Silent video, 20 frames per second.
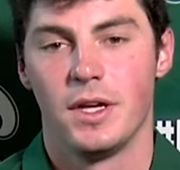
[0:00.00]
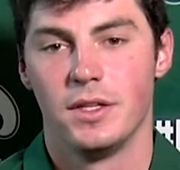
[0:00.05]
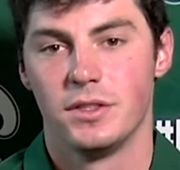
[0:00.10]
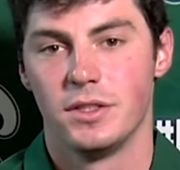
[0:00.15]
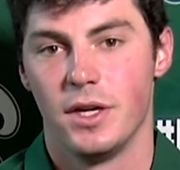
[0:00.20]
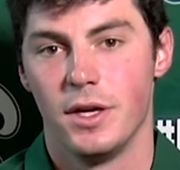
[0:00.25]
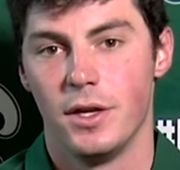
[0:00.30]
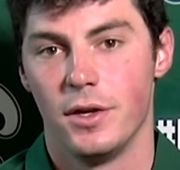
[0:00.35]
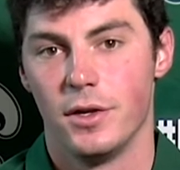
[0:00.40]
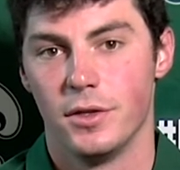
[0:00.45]
as a
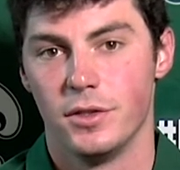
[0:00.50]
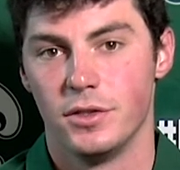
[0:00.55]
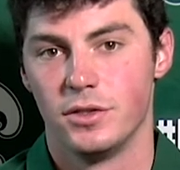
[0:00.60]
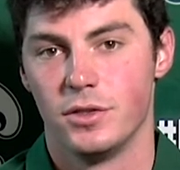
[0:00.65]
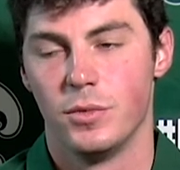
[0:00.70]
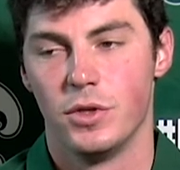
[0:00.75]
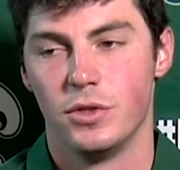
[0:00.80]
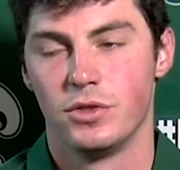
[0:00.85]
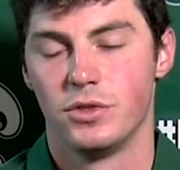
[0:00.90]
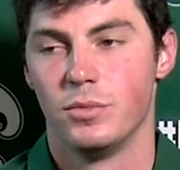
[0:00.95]
hitter is the
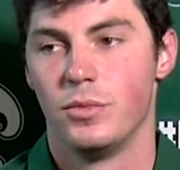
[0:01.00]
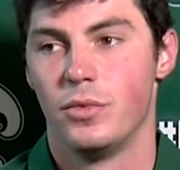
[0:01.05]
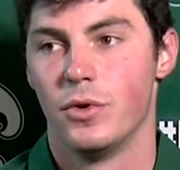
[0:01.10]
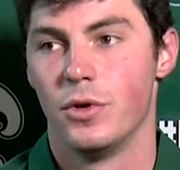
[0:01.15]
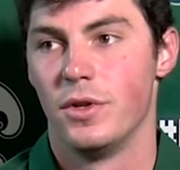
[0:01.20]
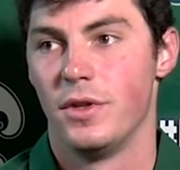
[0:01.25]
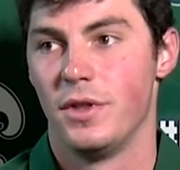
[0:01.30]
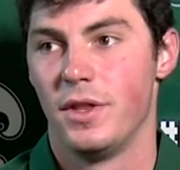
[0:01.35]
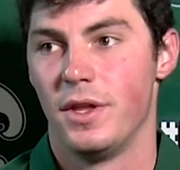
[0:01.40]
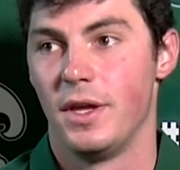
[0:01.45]
most
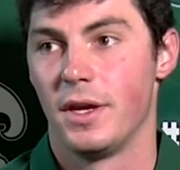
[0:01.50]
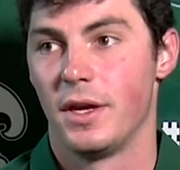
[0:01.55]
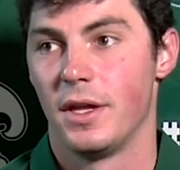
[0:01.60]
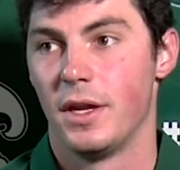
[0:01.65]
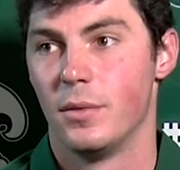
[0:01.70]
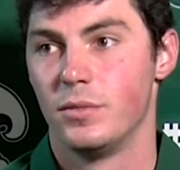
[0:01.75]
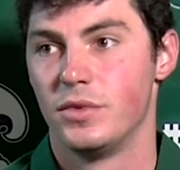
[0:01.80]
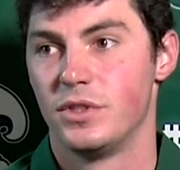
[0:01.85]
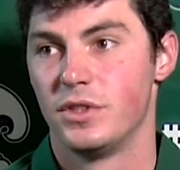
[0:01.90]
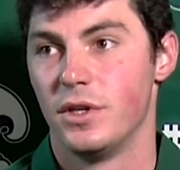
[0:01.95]
important thing, and
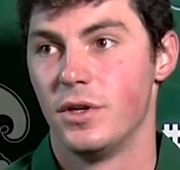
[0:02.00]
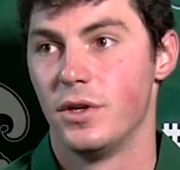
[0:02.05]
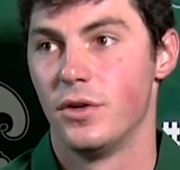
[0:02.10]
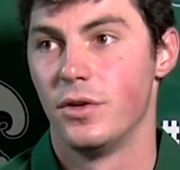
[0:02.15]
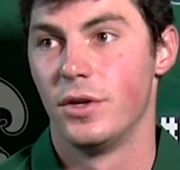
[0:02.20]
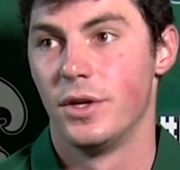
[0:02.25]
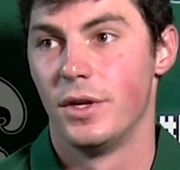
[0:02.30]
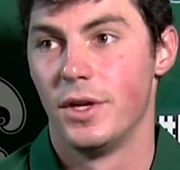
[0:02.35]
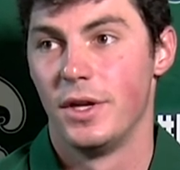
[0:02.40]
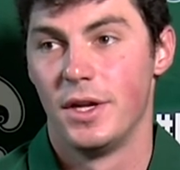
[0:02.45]
I
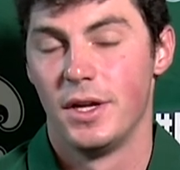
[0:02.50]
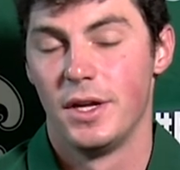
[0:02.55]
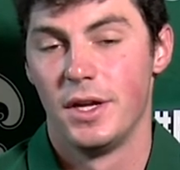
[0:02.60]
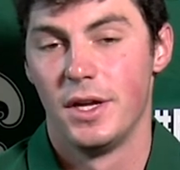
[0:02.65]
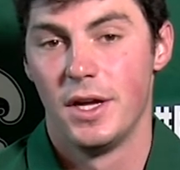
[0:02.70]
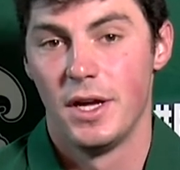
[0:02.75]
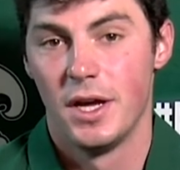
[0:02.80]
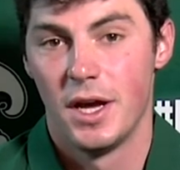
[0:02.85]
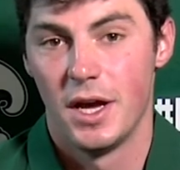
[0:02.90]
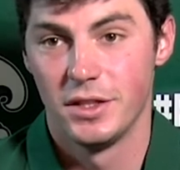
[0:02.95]
still
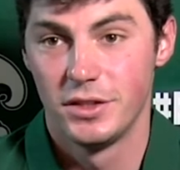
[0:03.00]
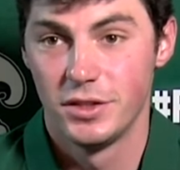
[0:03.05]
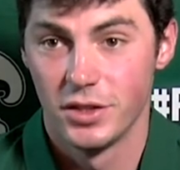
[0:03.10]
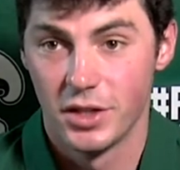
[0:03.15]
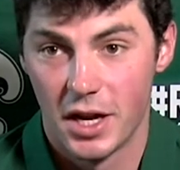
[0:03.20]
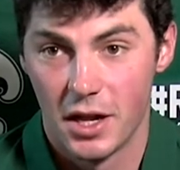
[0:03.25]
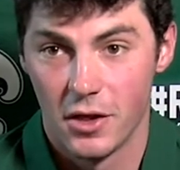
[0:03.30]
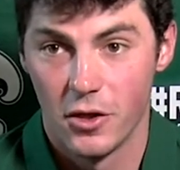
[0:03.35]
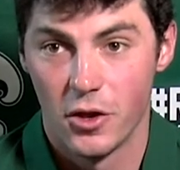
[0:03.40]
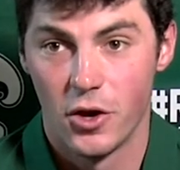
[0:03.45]

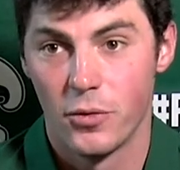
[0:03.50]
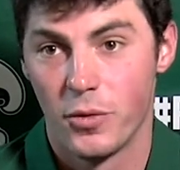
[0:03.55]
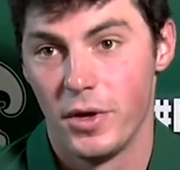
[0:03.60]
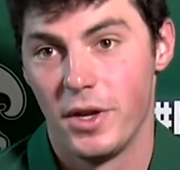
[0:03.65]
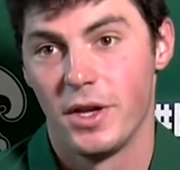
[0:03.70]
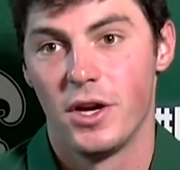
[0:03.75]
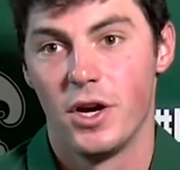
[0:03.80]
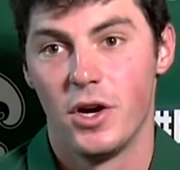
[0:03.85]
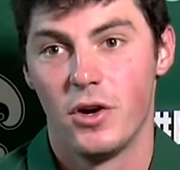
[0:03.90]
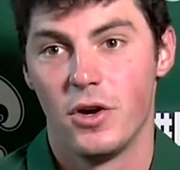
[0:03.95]
got a long way to
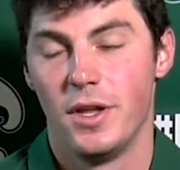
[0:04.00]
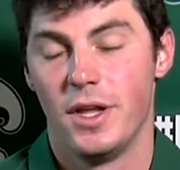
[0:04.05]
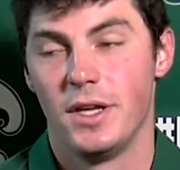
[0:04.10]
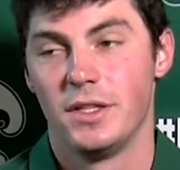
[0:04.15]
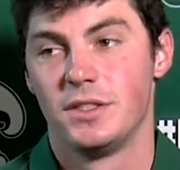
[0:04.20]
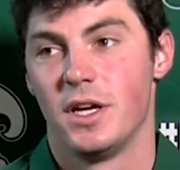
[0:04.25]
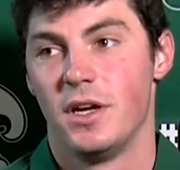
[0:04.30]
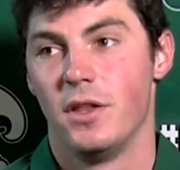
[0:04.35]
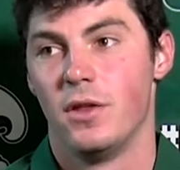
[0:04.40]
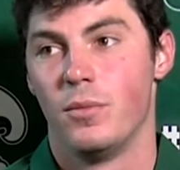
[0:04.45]
go on that
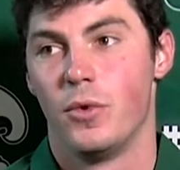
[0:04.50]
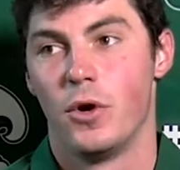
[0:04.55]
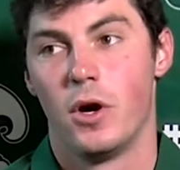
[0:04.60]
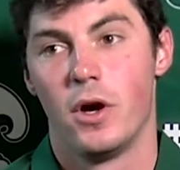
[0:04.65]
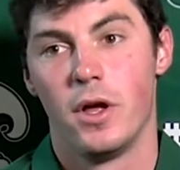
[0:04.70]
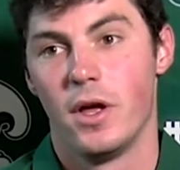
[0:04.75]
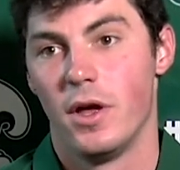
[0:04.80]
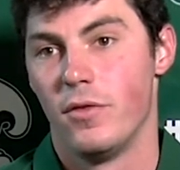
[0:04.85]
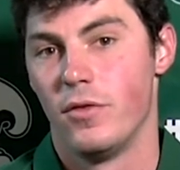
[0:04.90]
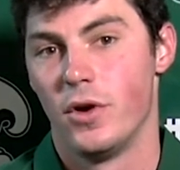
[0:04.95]
side of the
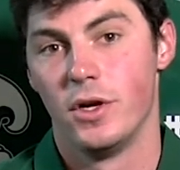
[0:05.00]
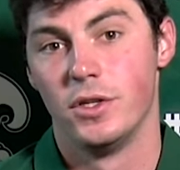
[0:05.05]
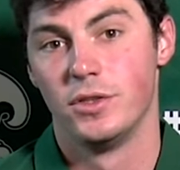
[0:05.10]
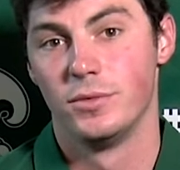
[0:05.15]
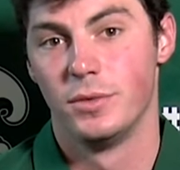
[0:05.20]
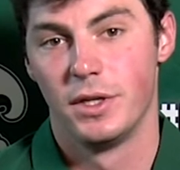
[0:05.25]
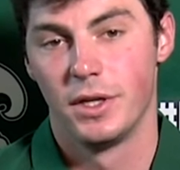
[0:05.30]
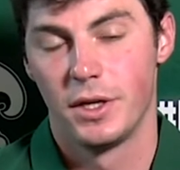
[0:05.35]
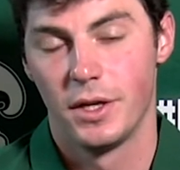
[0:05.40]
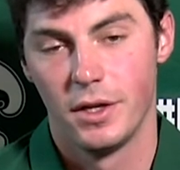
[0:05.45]
ball. I've always
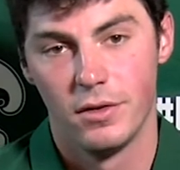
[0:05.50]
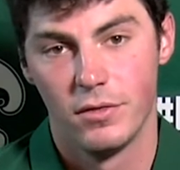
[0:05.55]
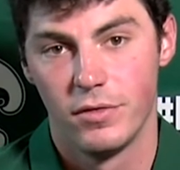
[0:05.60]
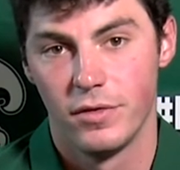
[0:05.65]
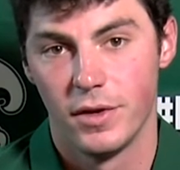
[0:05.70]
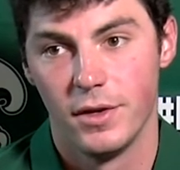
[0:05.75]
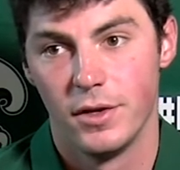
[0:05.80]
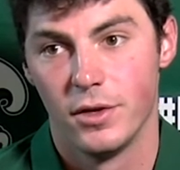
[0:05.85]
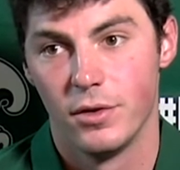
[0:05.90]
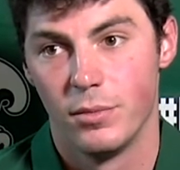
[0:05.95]
been a good
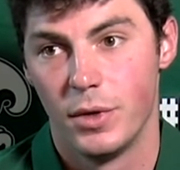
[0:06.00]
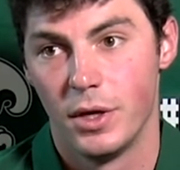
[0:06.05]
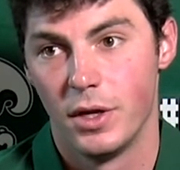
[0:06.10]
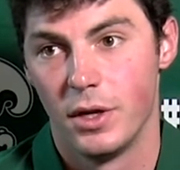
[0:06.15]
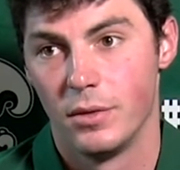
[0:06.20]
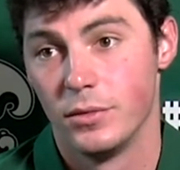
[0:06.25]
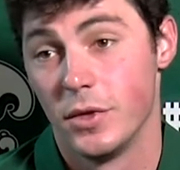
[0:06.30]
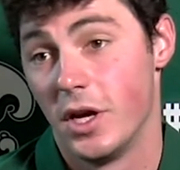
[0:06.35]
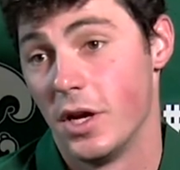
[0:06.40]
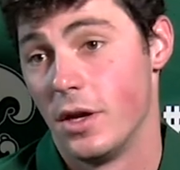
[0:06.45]
defender,
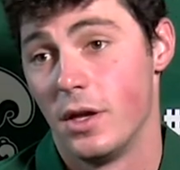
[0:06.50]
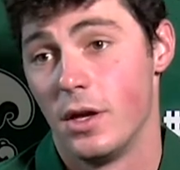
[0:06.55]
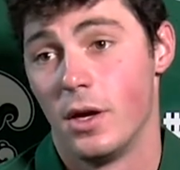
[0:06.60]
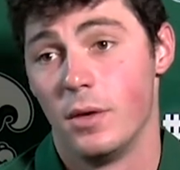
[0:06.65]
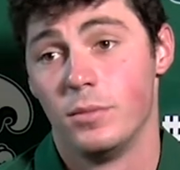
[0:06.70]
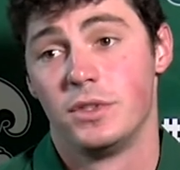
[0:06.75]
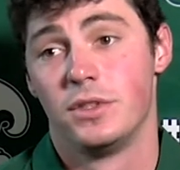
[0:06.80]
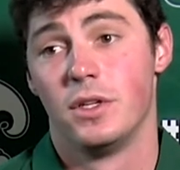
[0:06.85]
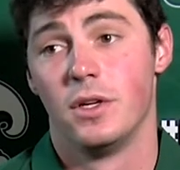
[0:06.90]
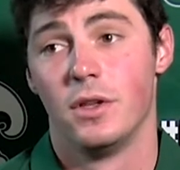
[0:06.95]
but
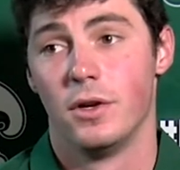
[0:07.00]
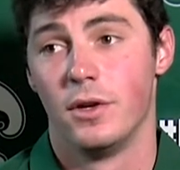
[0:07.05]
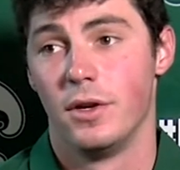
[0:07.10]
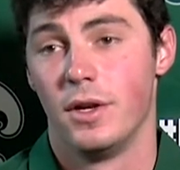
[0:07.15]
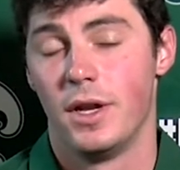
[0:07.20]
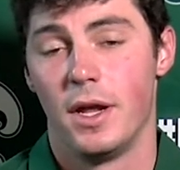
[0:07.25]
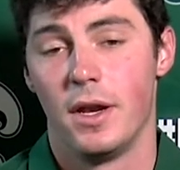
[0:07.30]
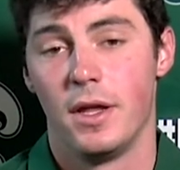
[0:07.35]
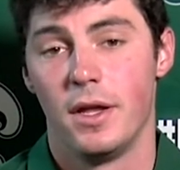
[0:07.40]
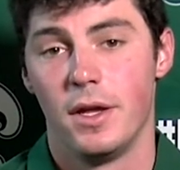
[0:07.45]
I'm still learning
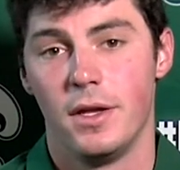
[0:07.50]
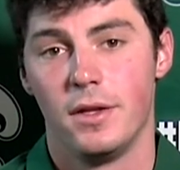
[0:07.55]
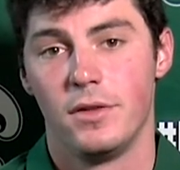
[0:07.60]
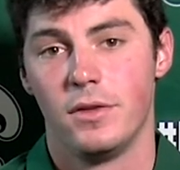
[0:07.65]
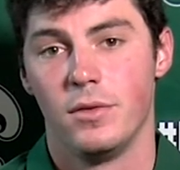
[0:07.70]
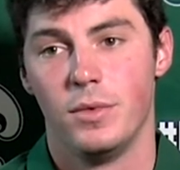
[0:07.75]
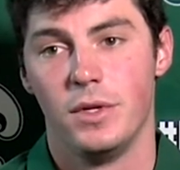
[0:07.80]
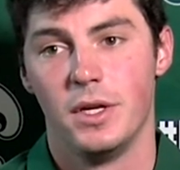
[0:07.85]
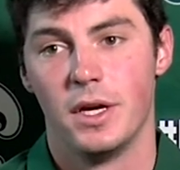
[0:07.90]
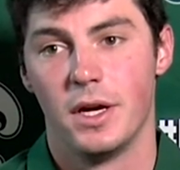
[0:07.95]
how to hit,
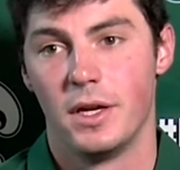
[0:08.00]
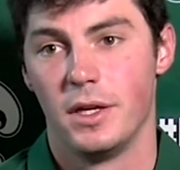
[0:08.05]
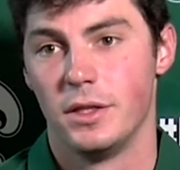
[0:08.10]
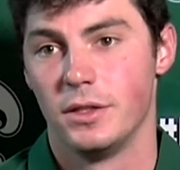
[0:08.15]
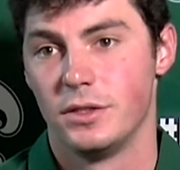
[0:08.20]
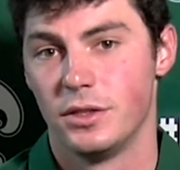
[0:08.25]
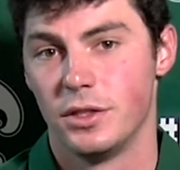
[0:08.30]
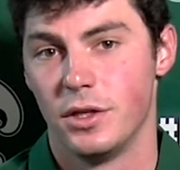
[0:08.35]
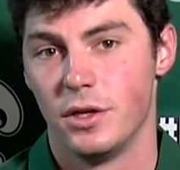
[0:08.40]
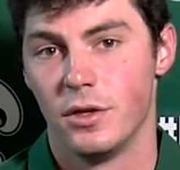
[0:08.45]
to be
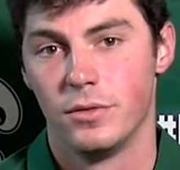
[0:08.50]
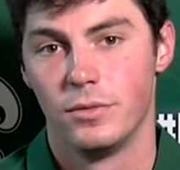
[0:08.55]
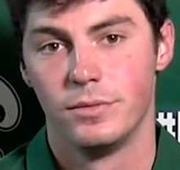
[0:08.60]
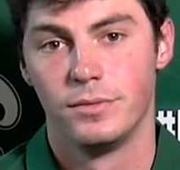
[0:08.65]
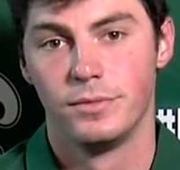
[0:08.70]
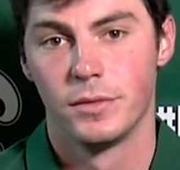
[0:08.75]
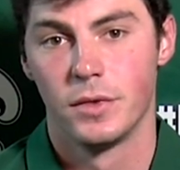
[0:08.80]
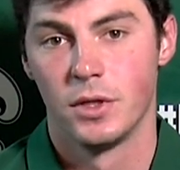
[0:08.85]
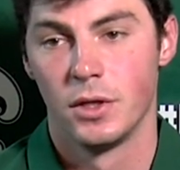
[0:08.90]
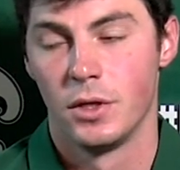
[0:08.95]
honest. So
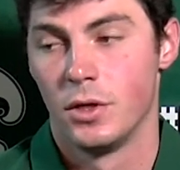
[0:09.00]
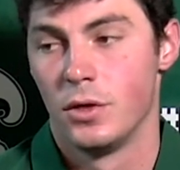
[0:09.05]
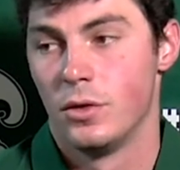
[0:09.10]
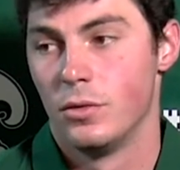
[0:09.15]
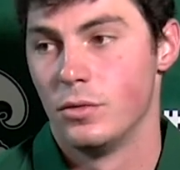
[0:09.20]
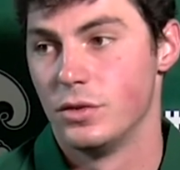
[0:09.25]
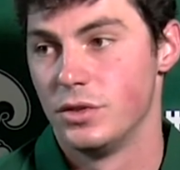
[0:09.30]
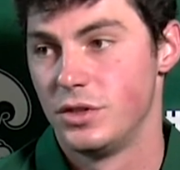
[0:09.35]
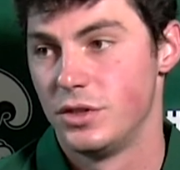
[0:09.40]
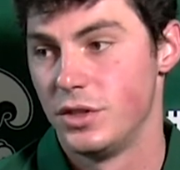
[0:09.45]

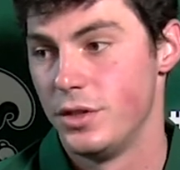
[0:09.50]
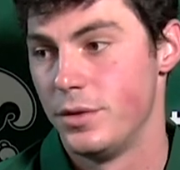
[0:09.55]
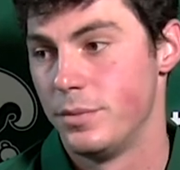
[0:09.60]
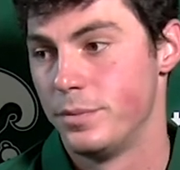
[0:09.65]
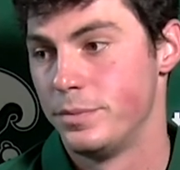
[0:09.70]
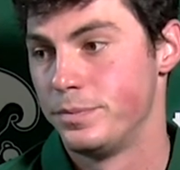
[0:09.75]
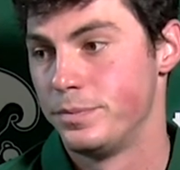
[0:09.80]
we'll see.